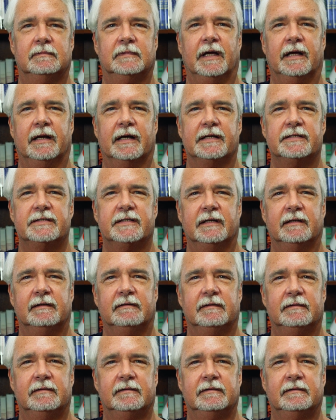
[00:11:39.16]
And I
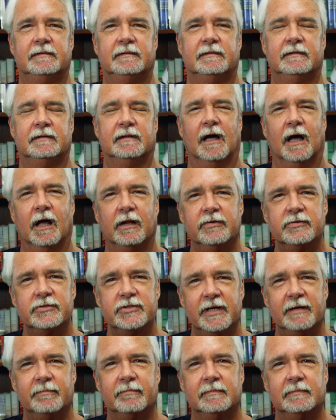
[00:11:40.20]
said, other
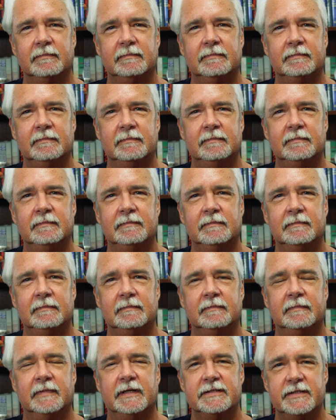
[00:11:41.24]
ship?
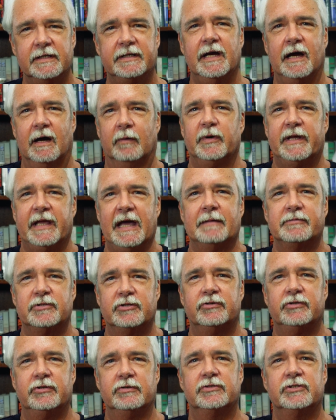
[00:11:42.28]
He said, yeah, we
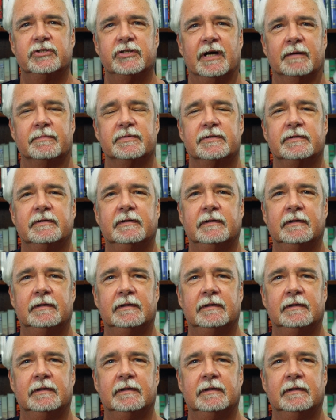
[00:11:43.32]
captured two ships.